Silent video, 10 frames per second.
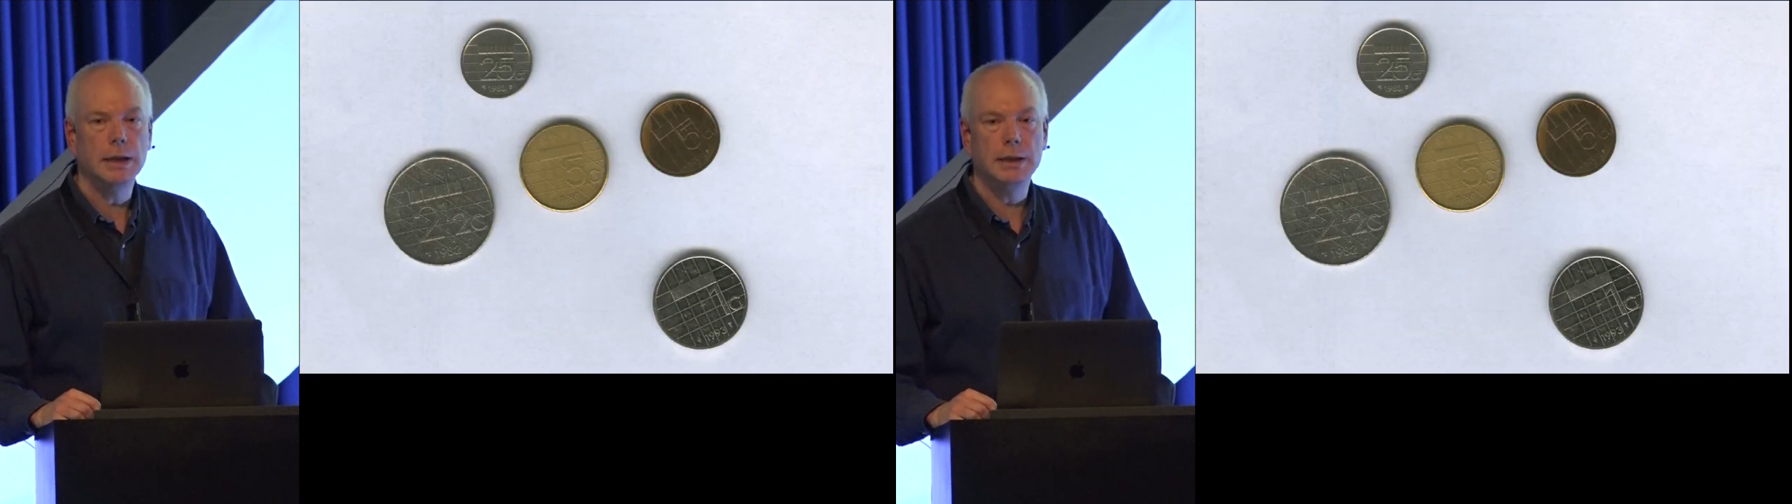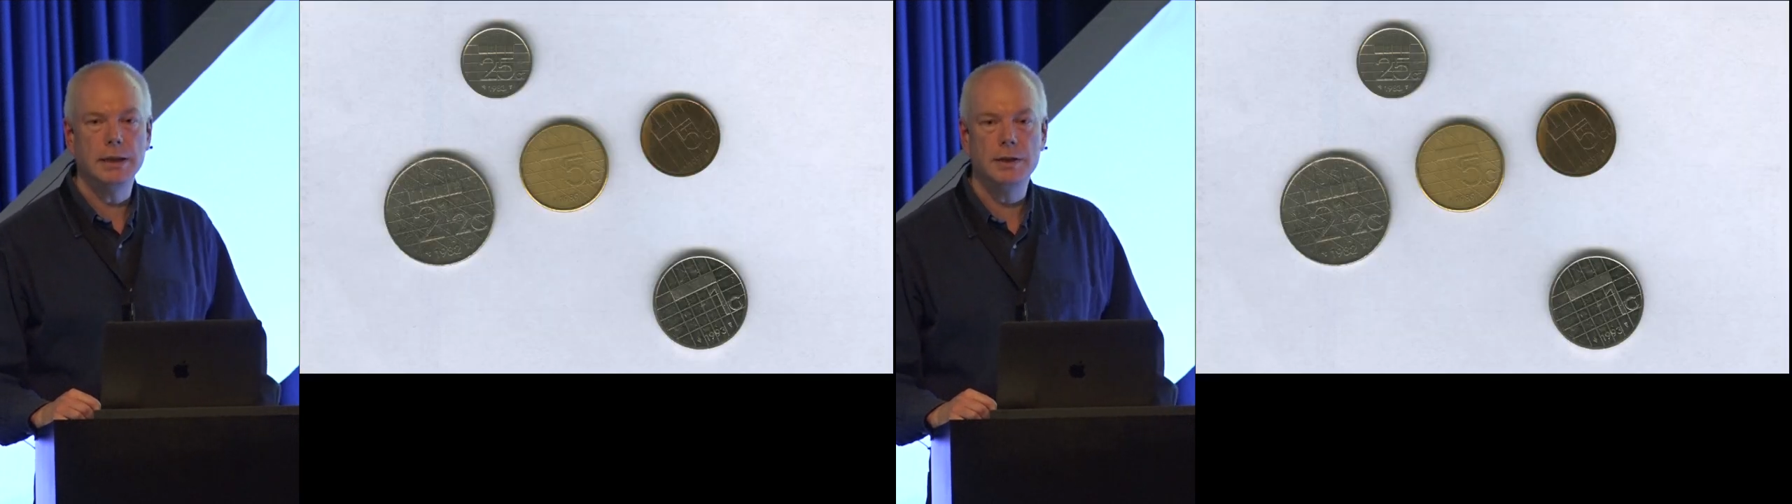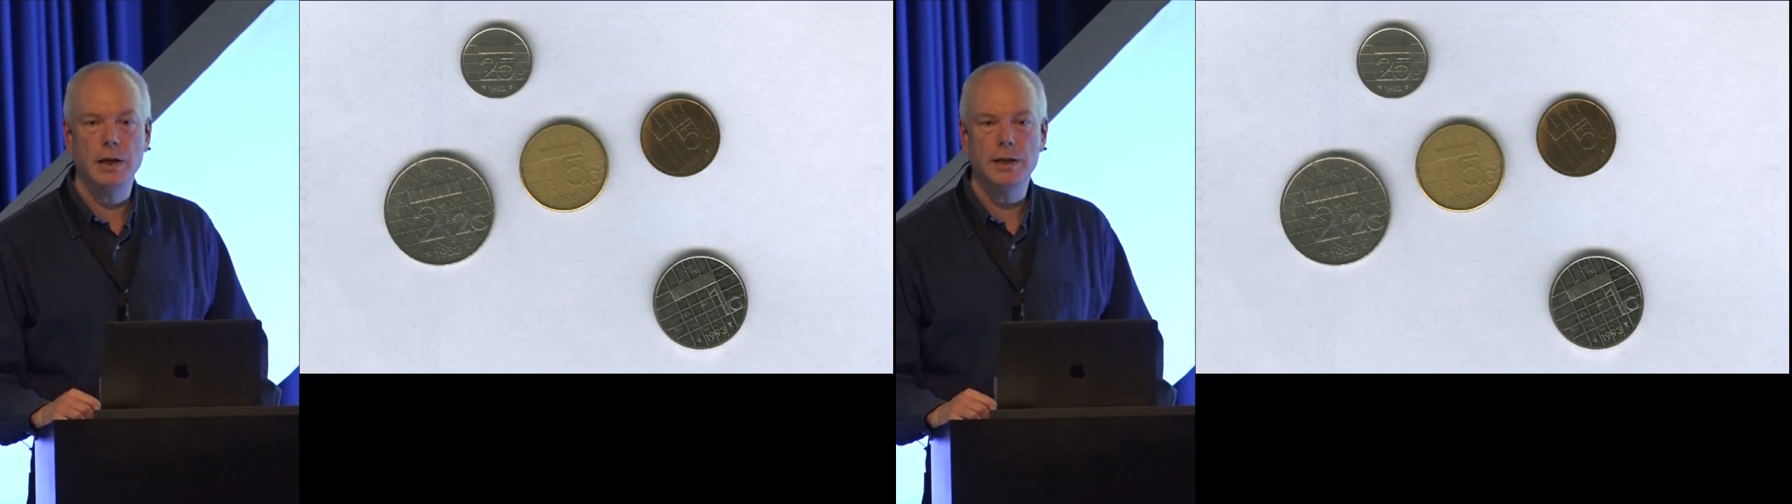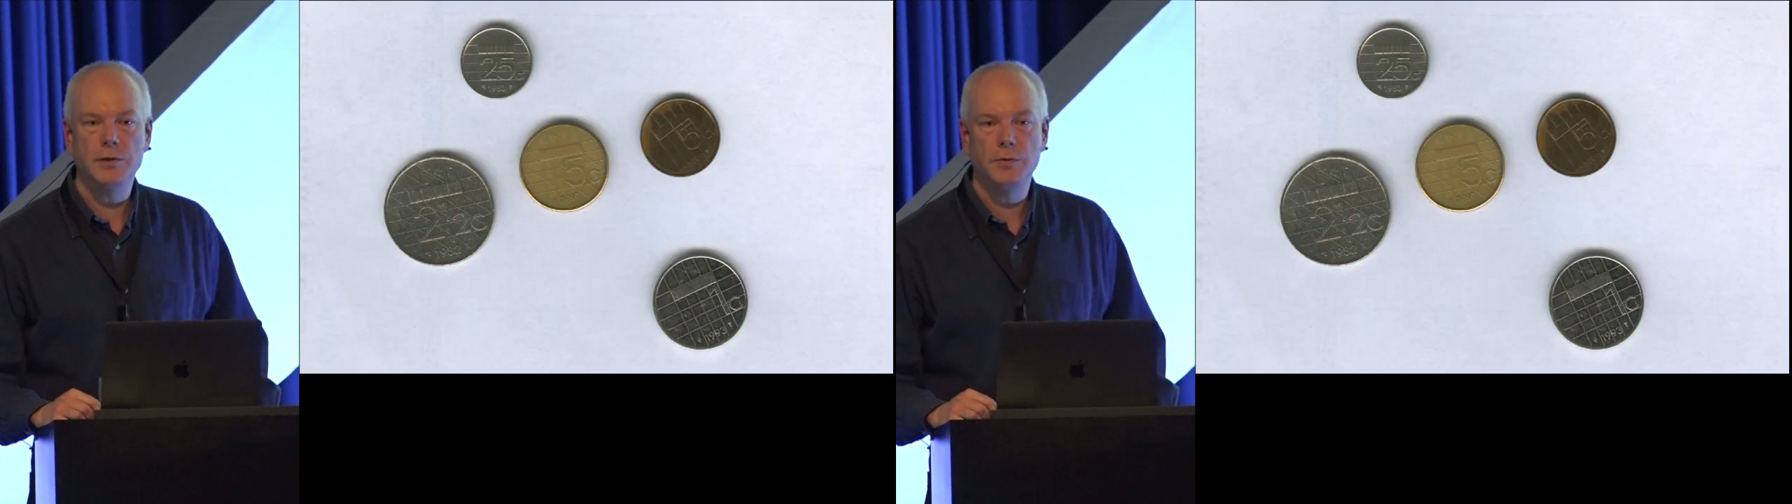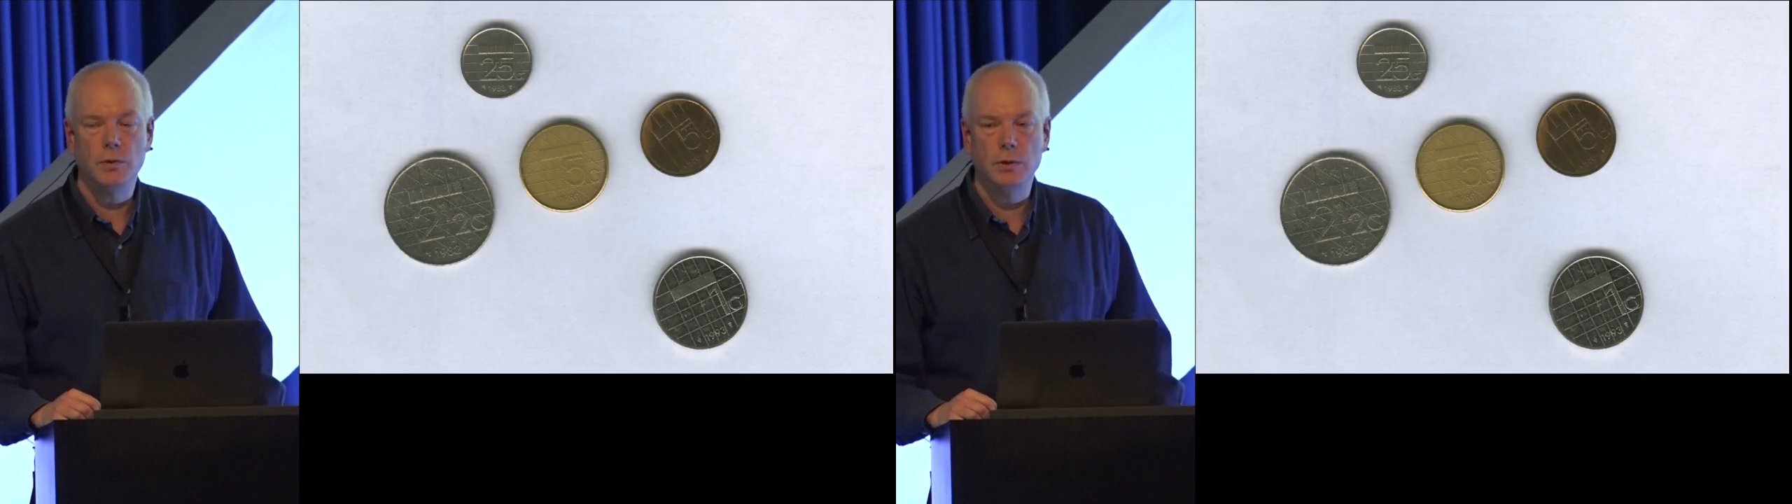uh,
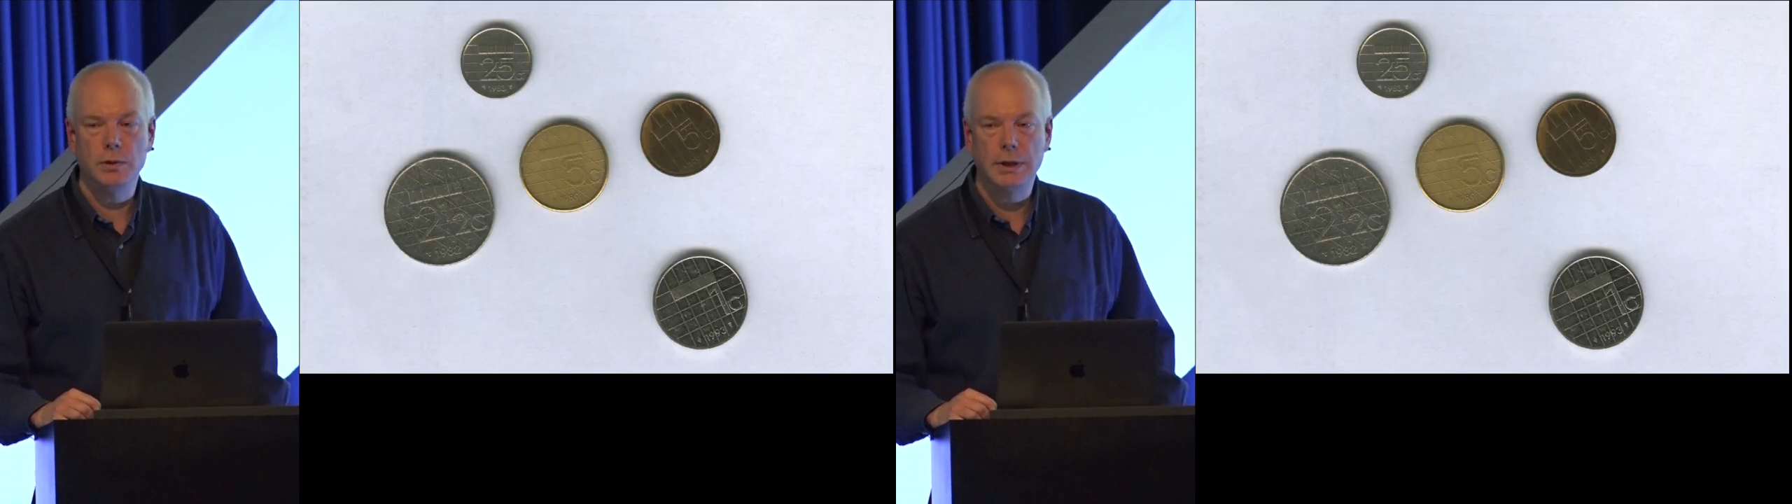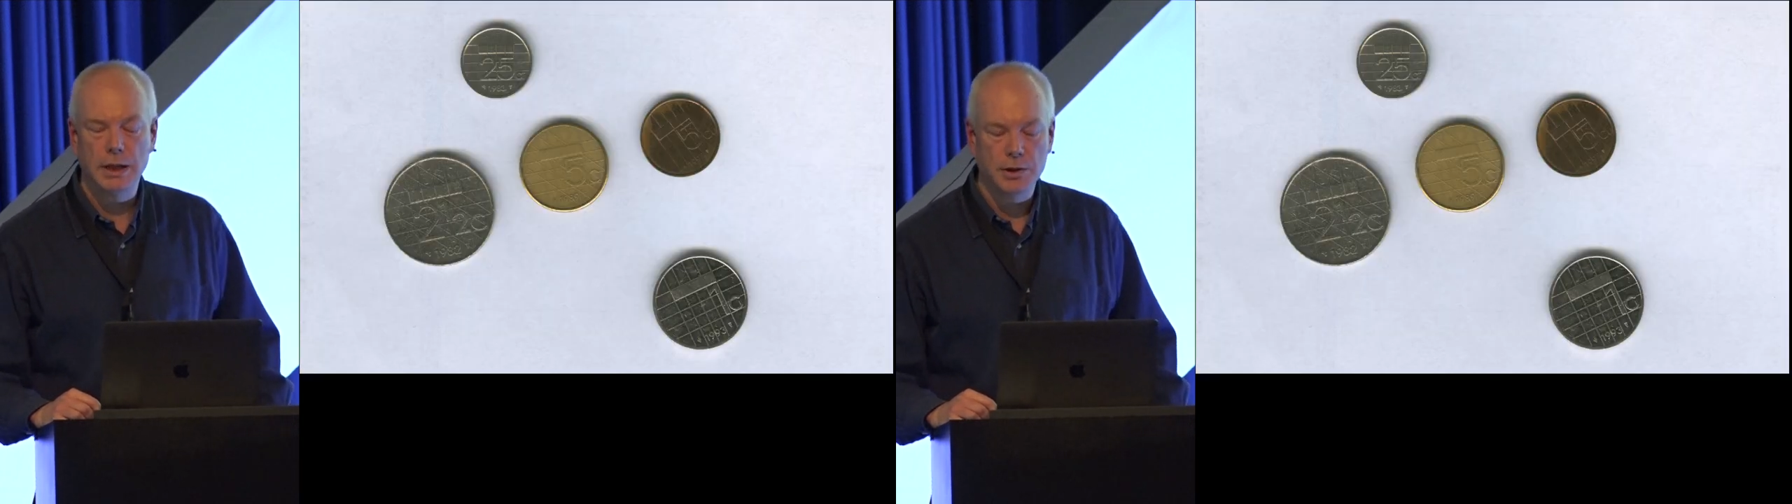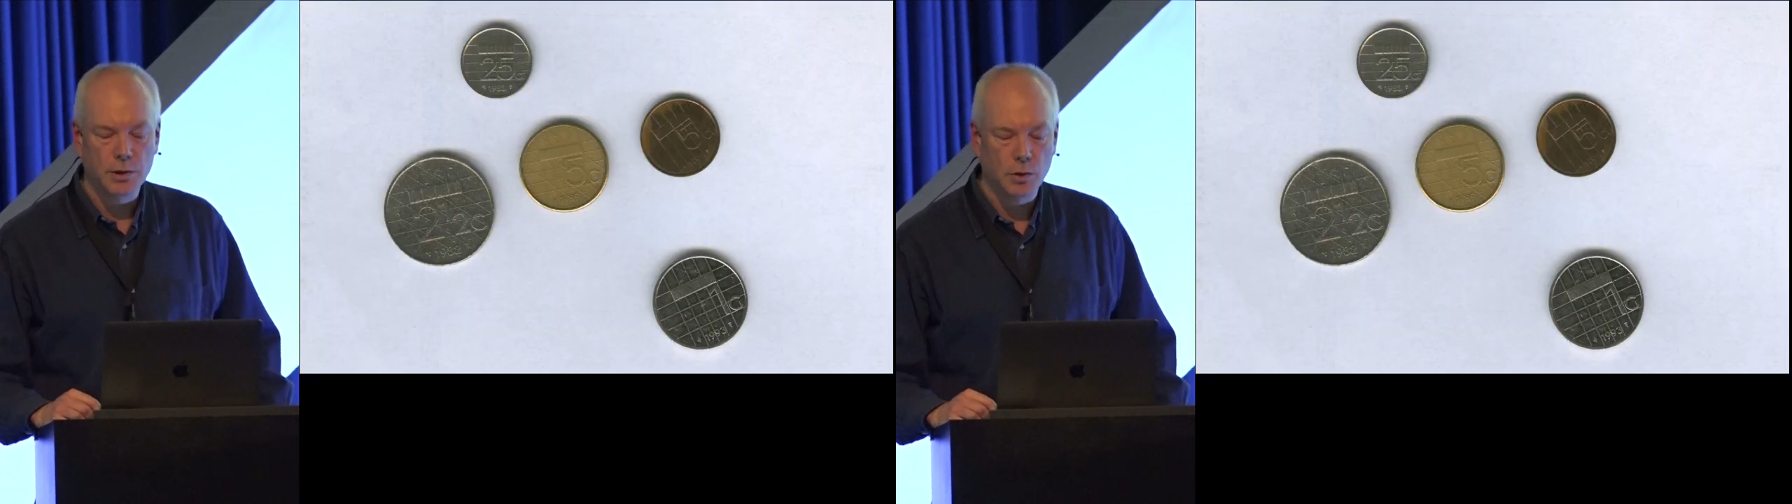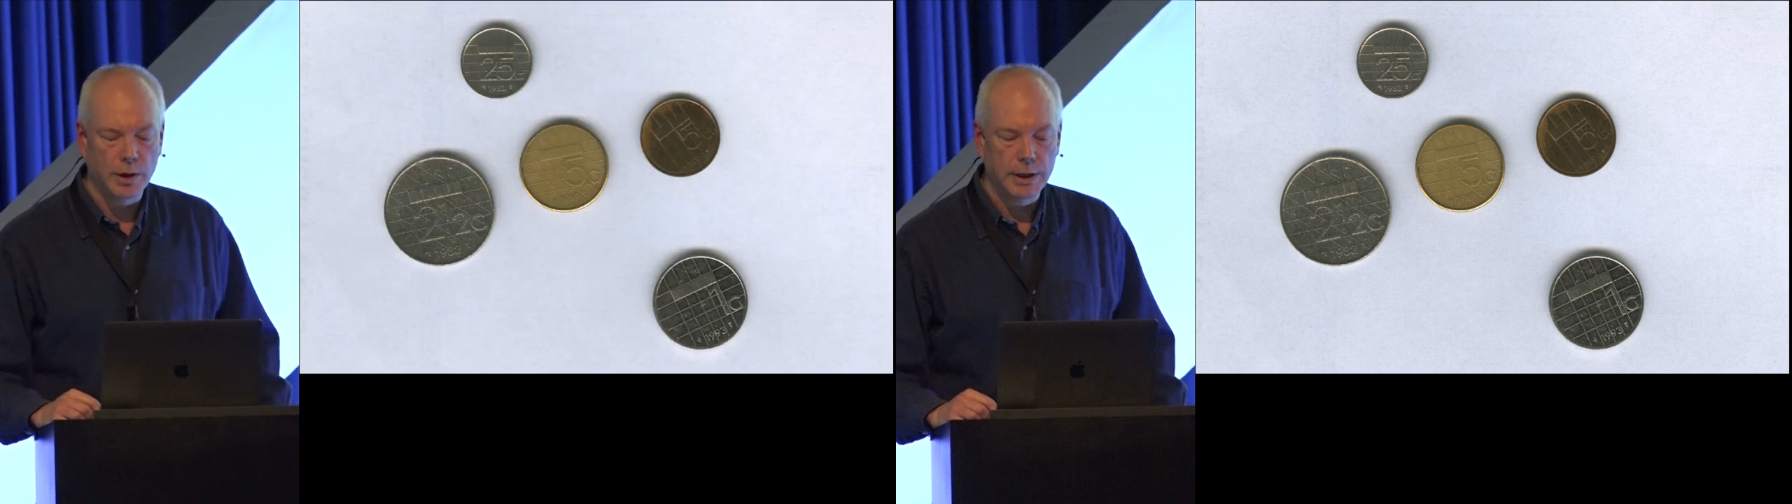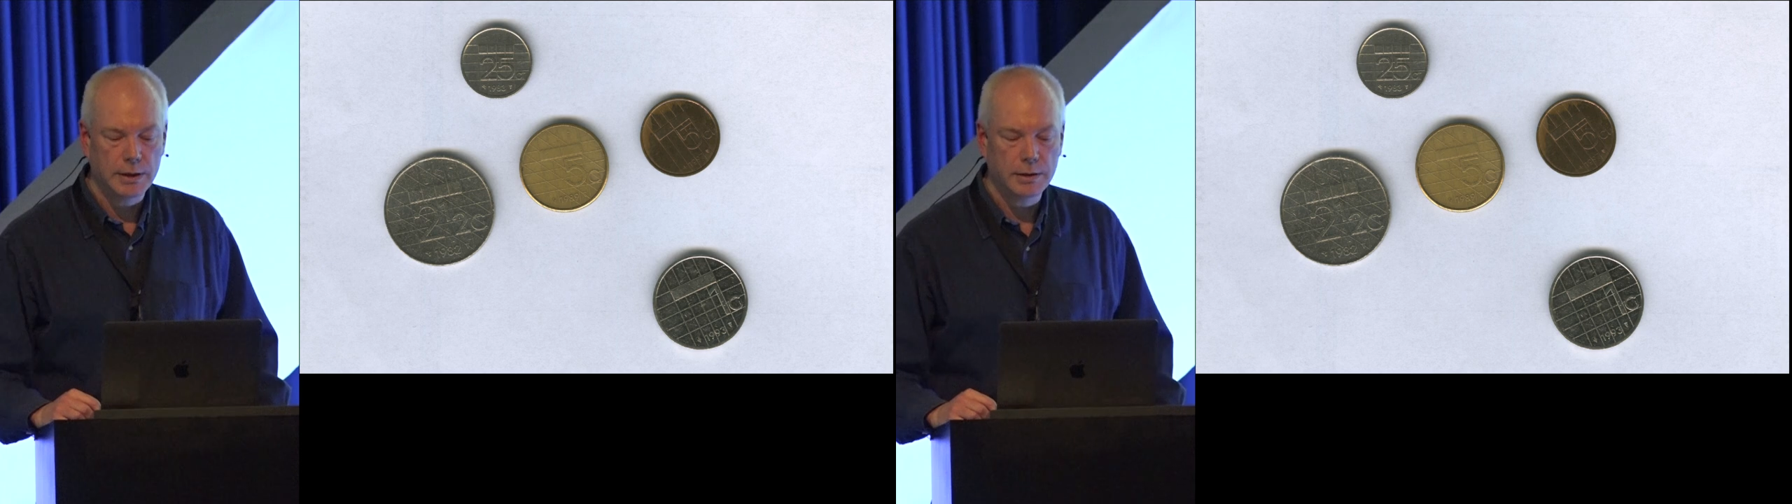designs for Dutch
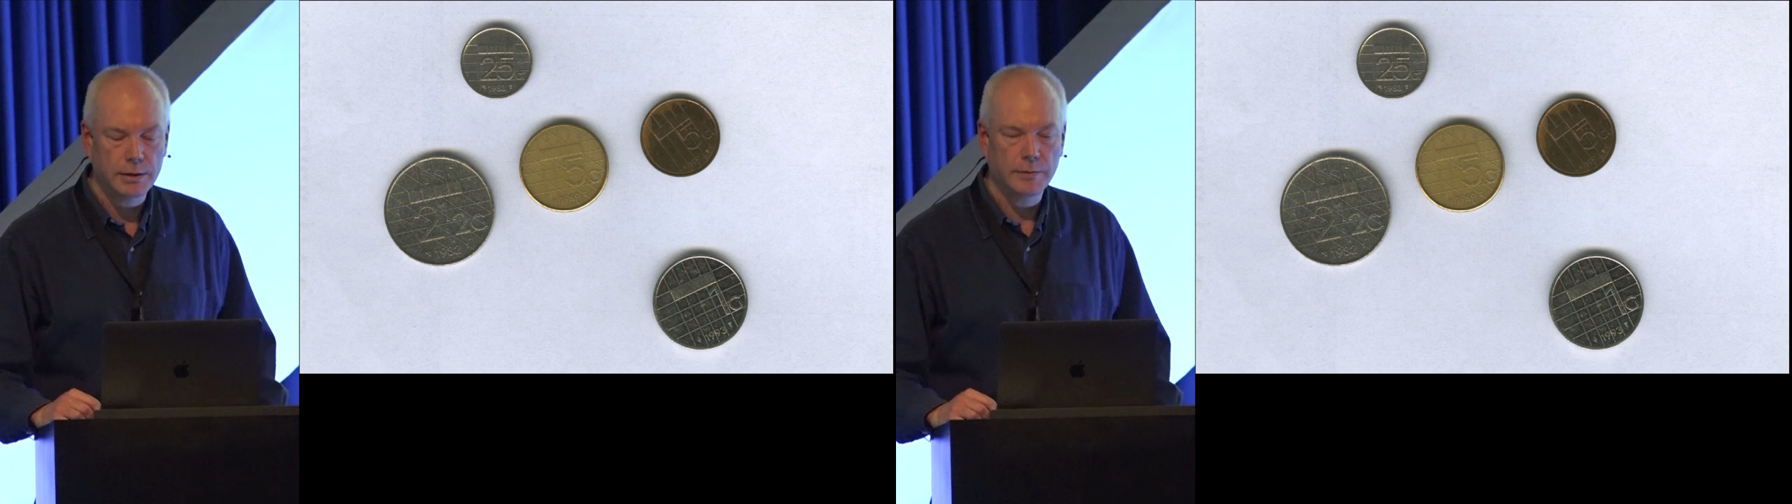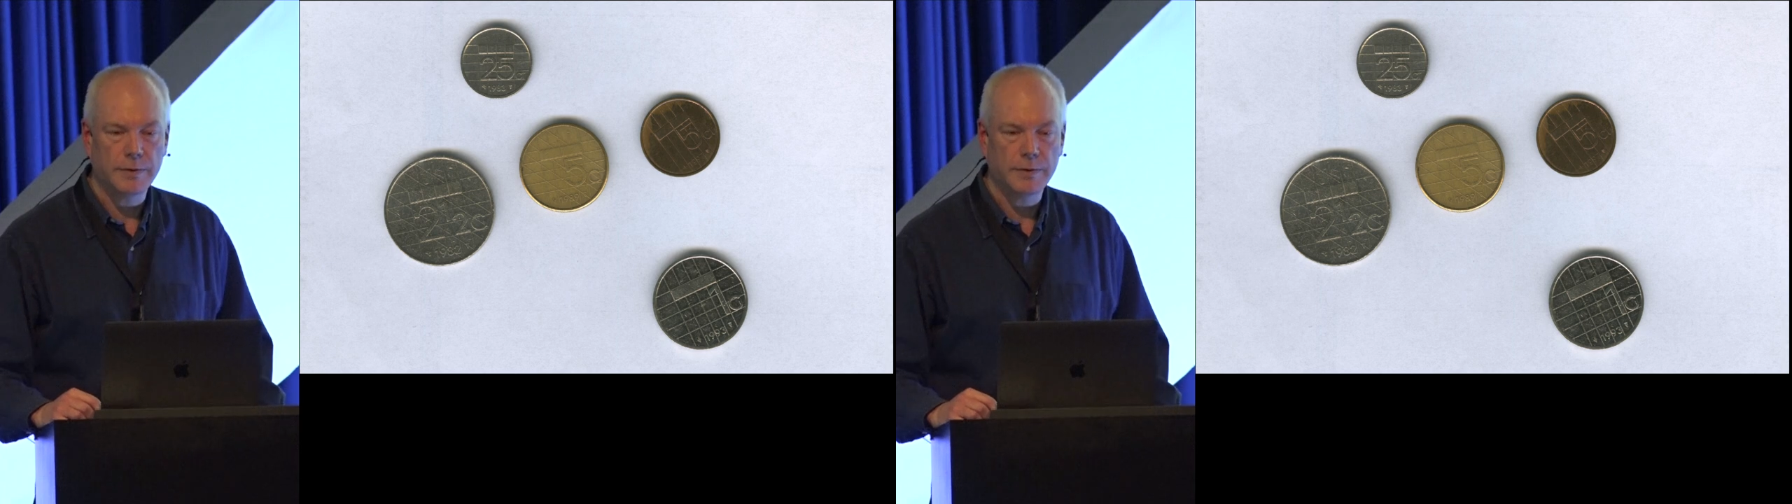coinage.